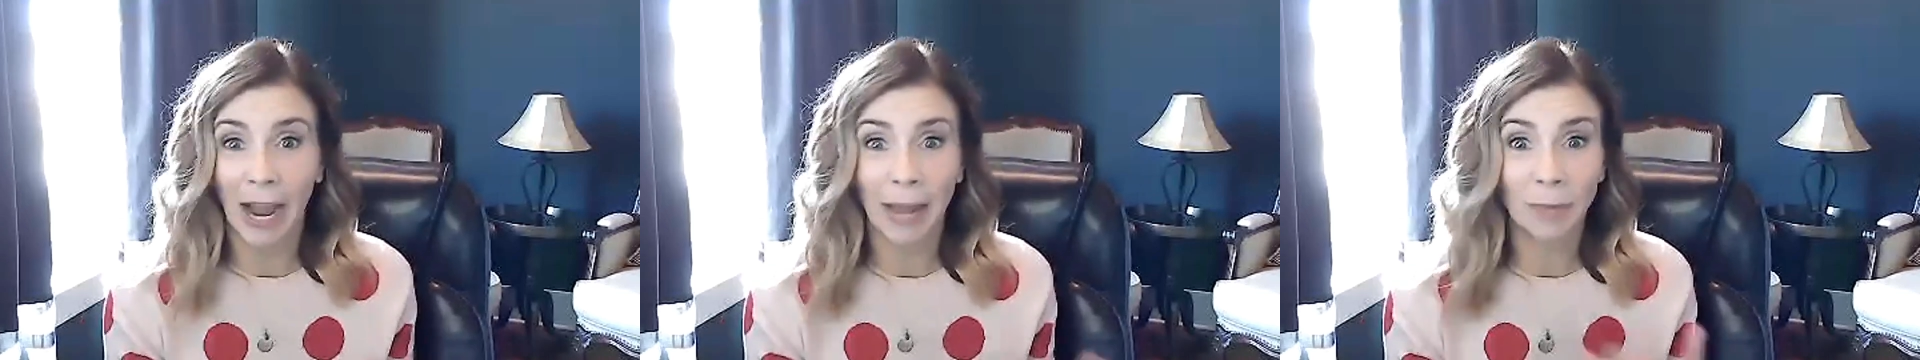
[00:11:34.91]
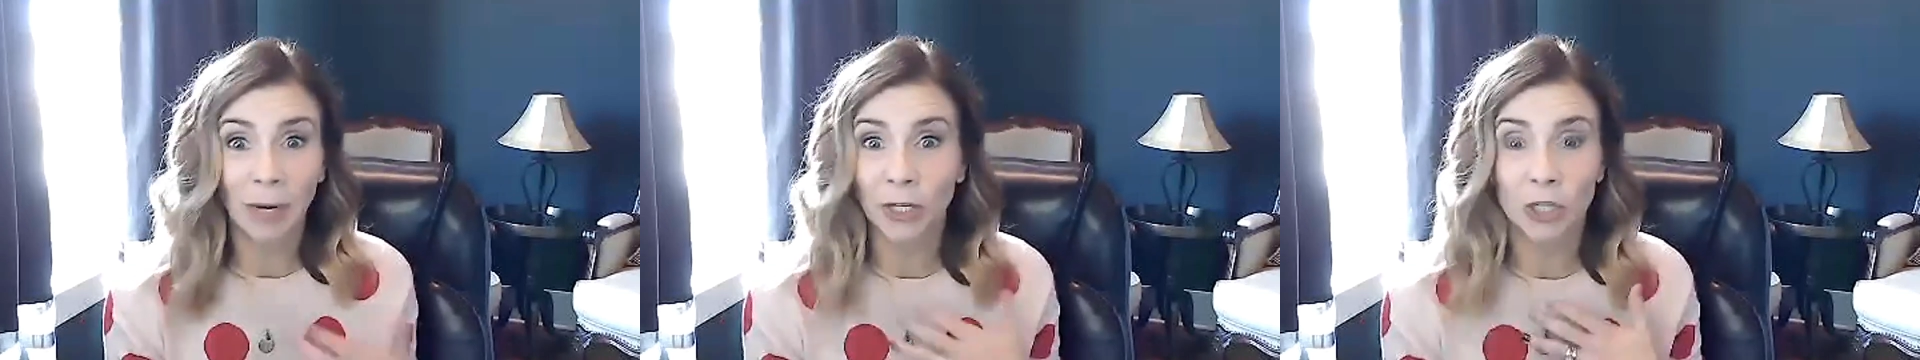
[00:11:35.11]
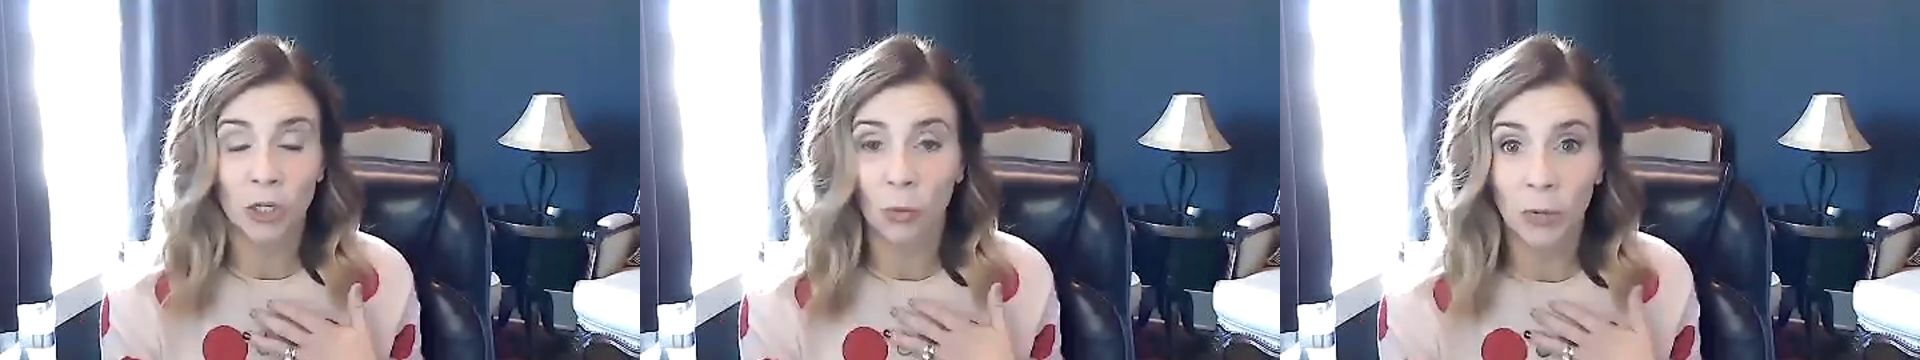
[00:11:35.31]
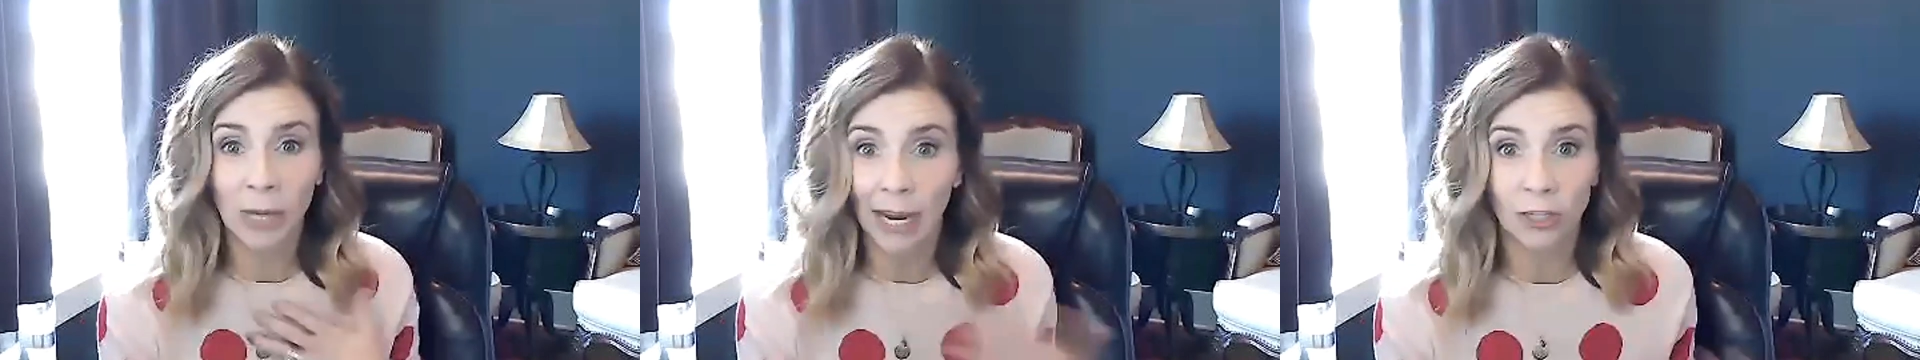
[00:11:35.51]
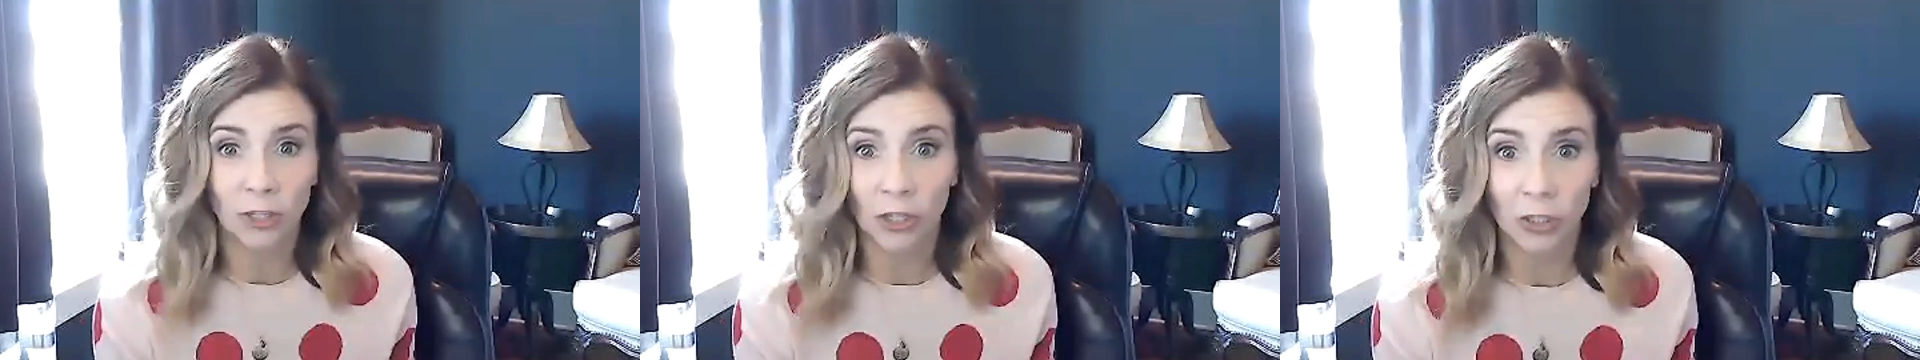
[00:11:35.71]
I'm not sure we
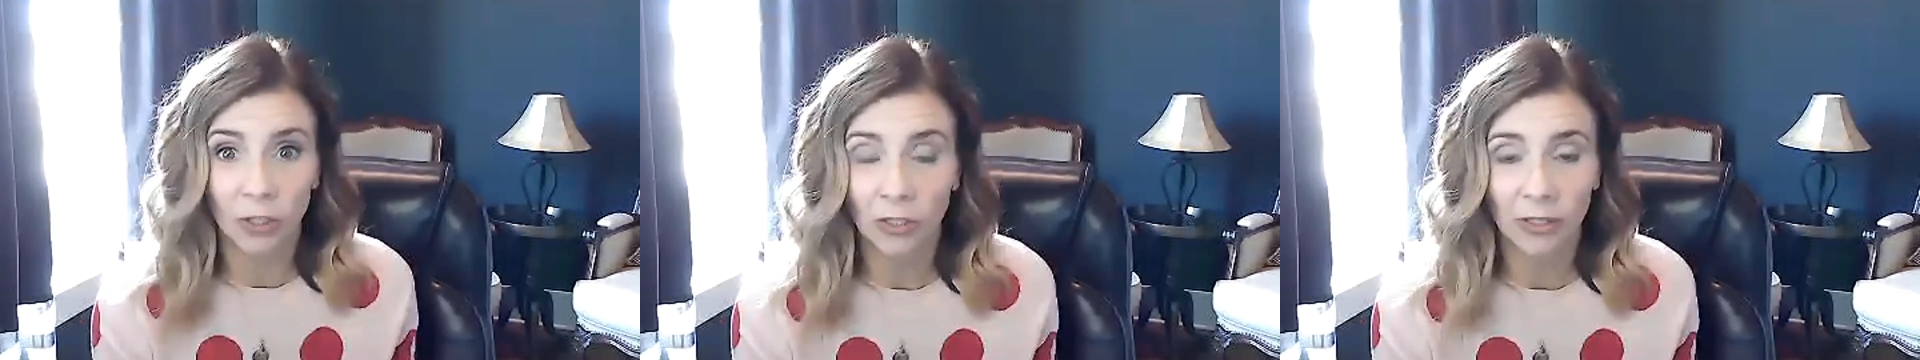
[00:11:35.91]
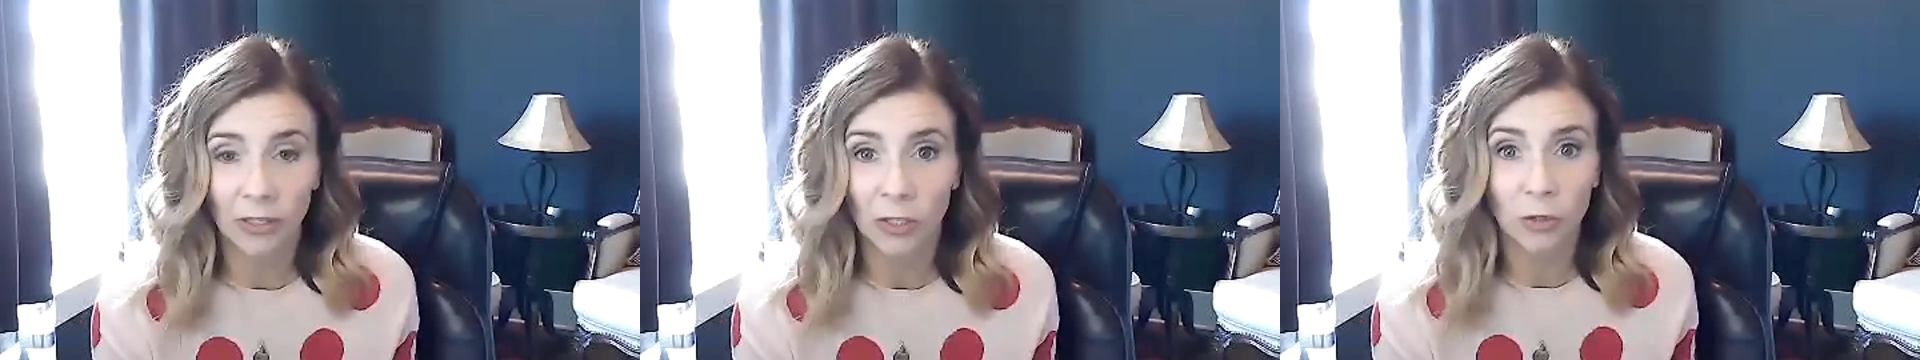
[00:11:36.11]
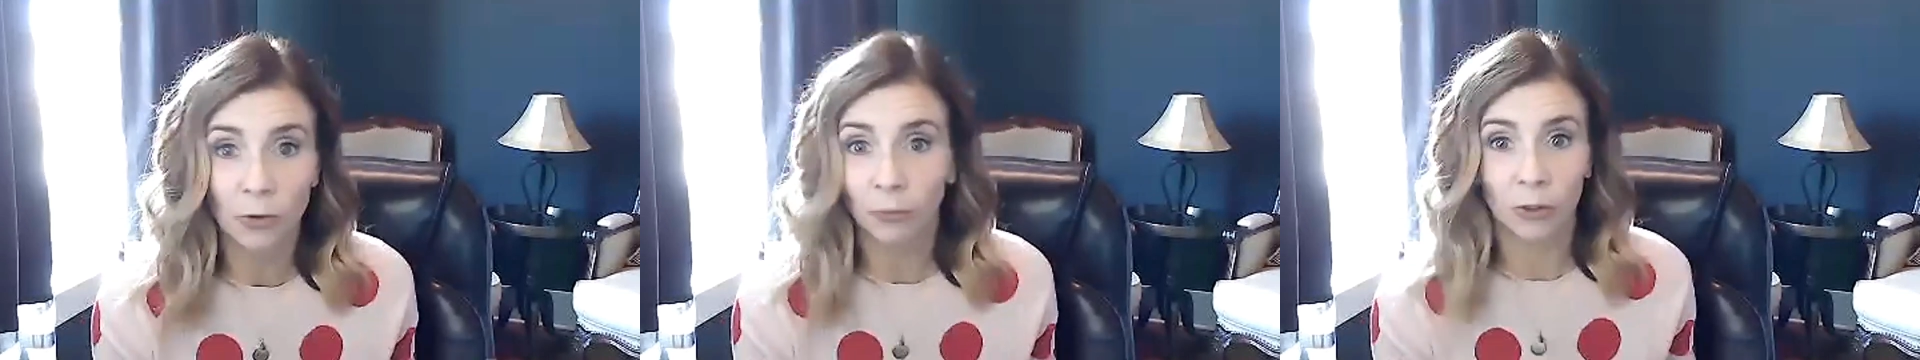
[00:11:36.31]
actually knew